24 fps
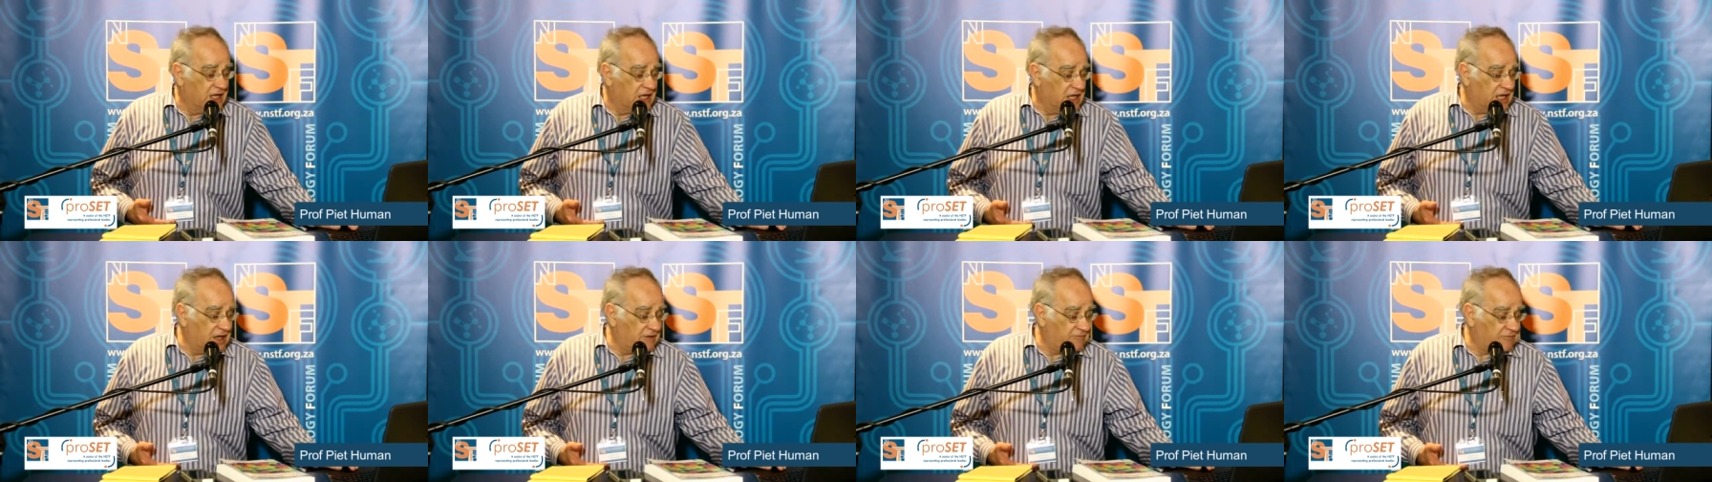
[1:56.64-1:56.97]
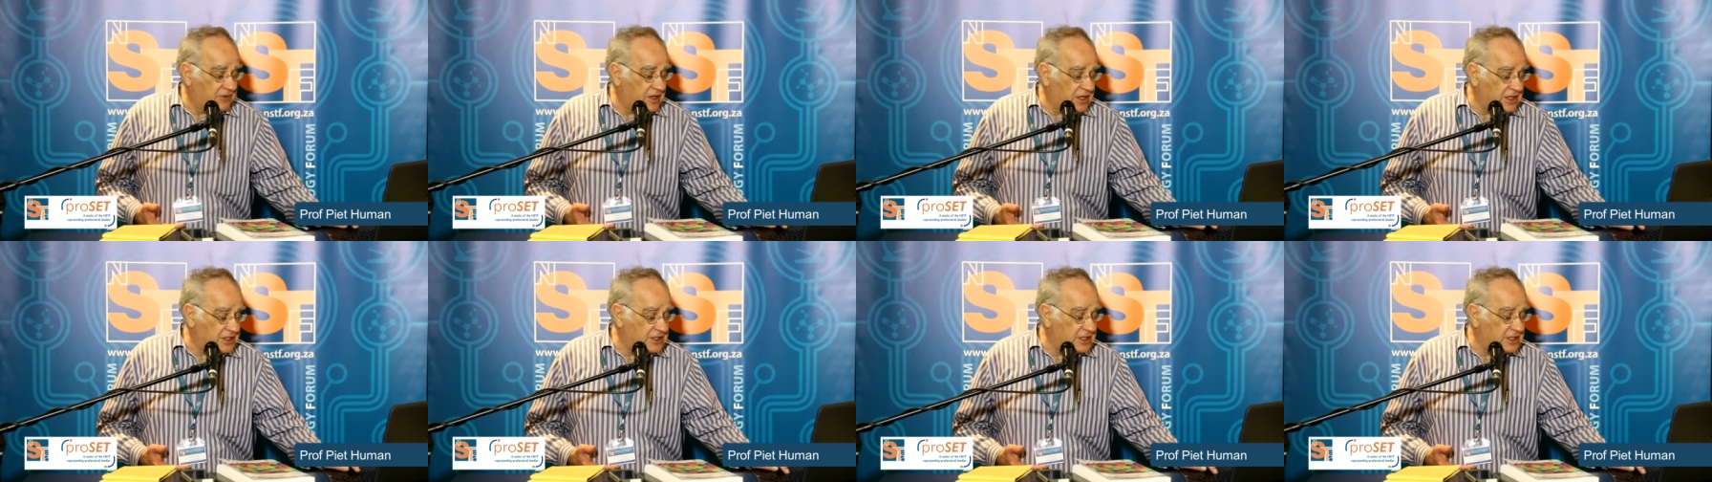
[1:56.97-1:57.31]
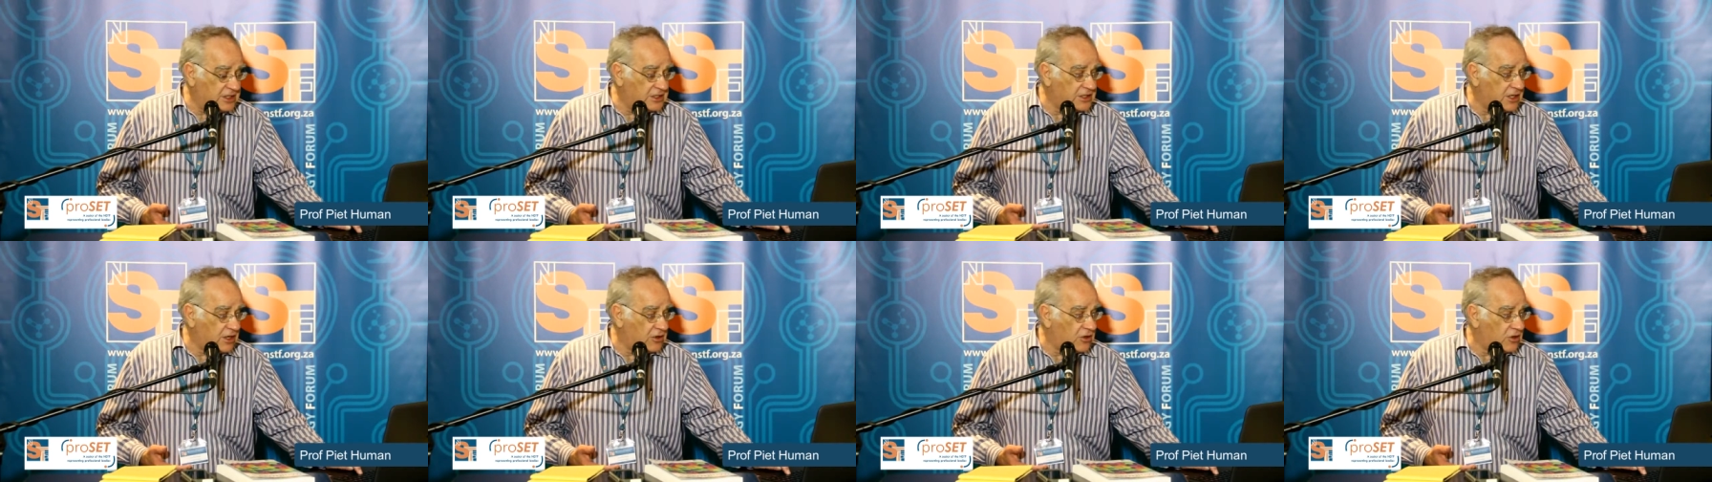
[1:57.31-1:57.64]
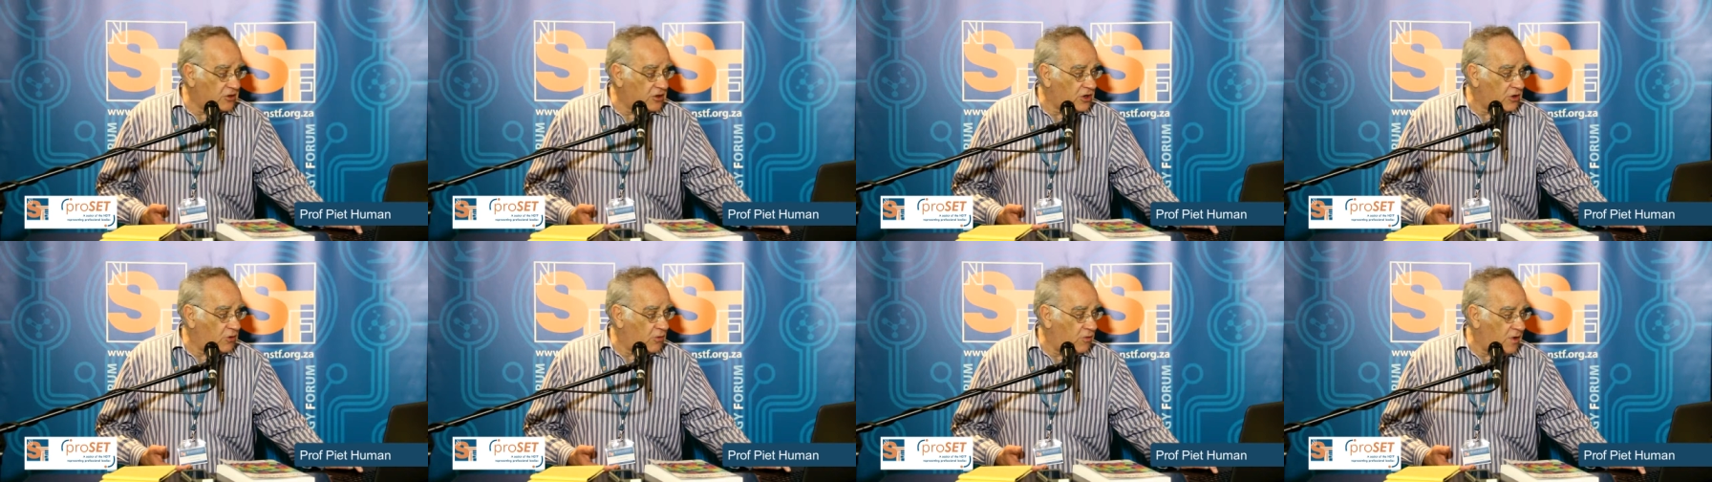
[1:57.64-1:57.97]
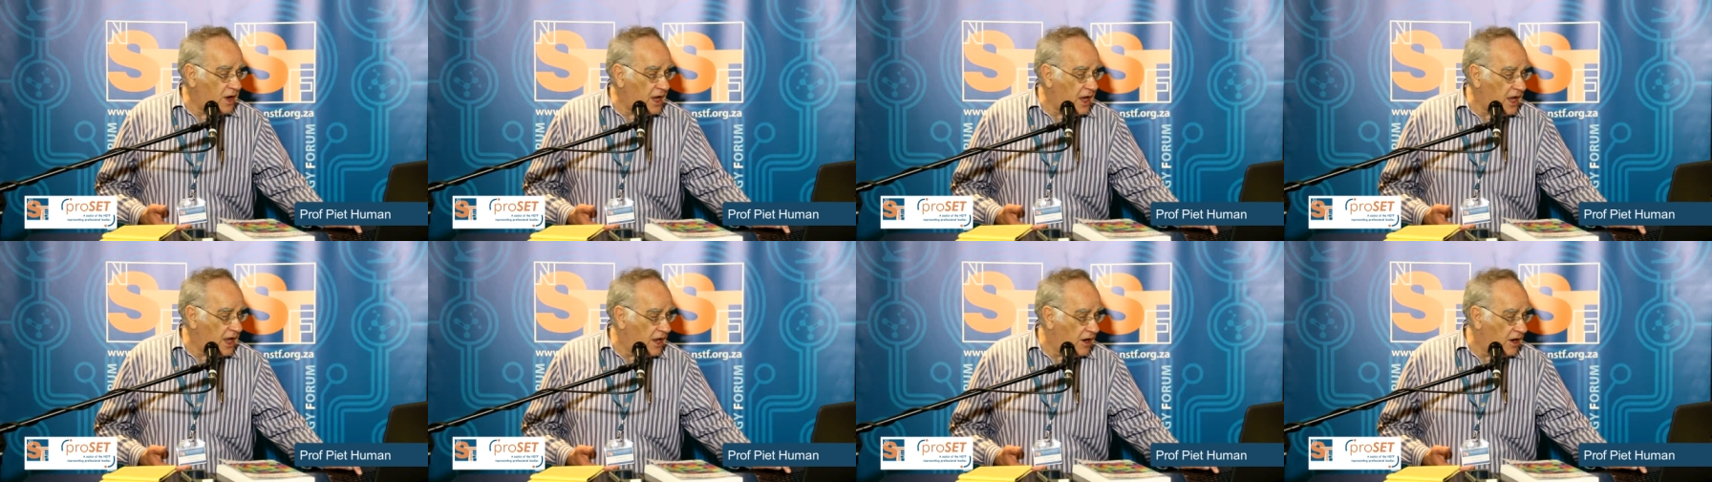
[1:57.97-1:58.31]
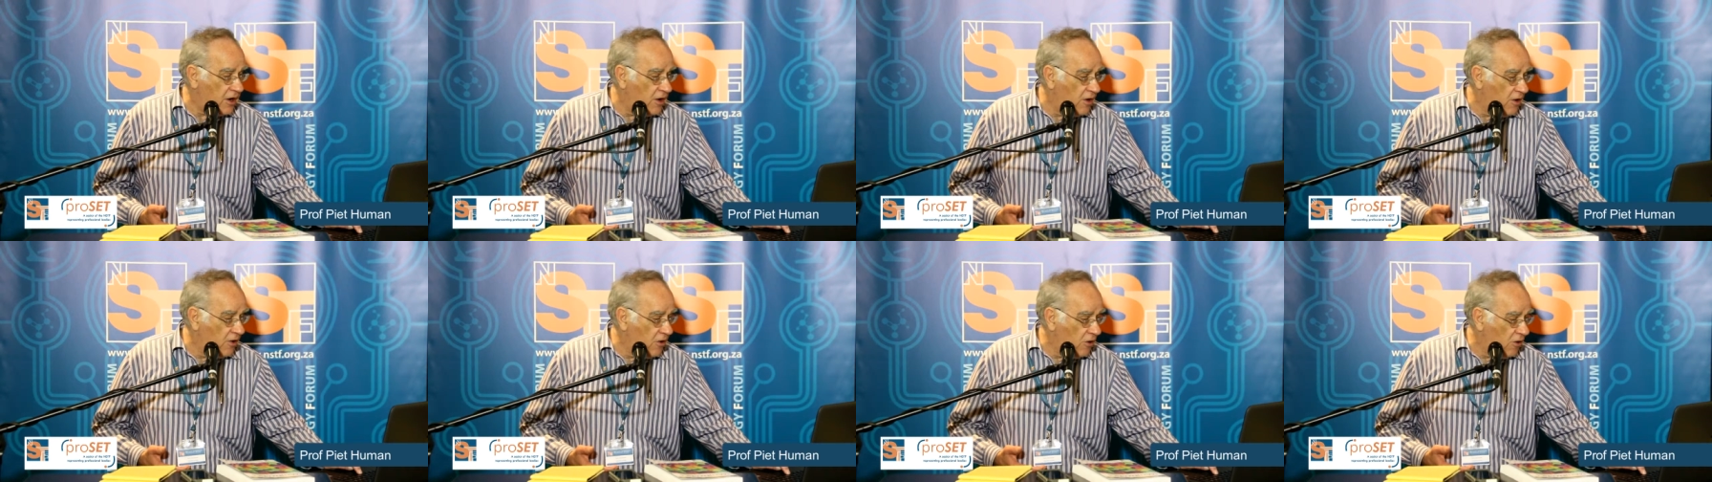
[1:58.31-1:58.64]
if teachers are not aware
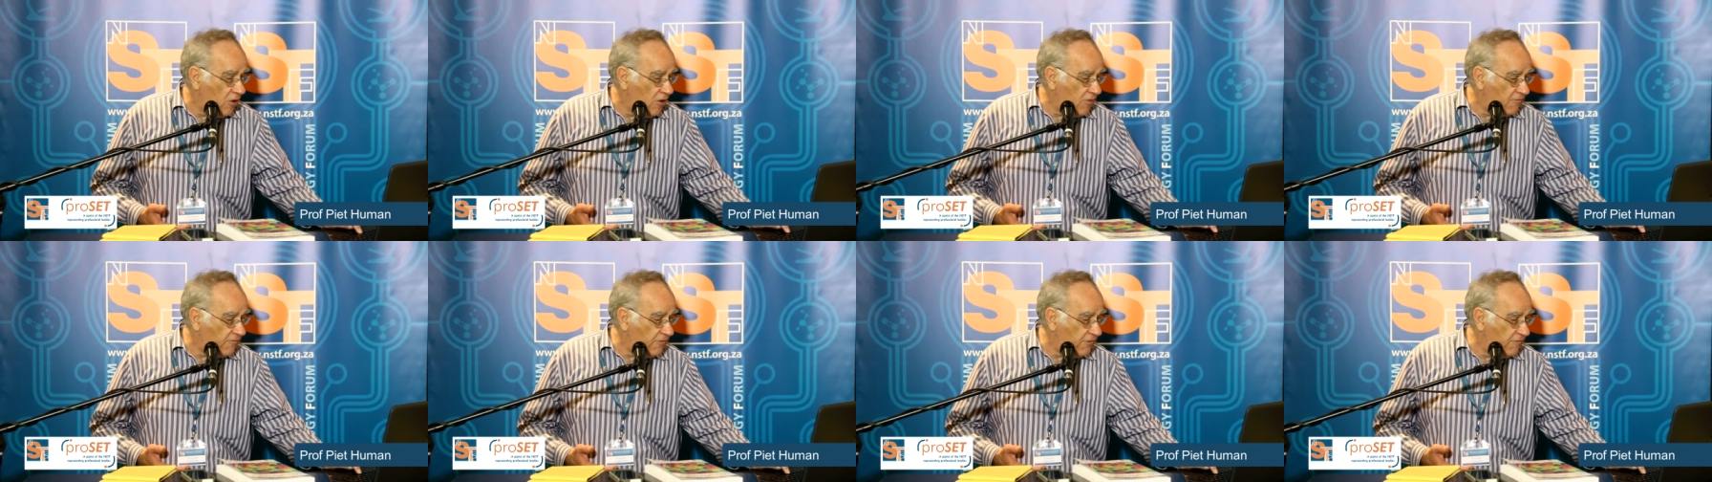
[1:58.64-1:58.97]
of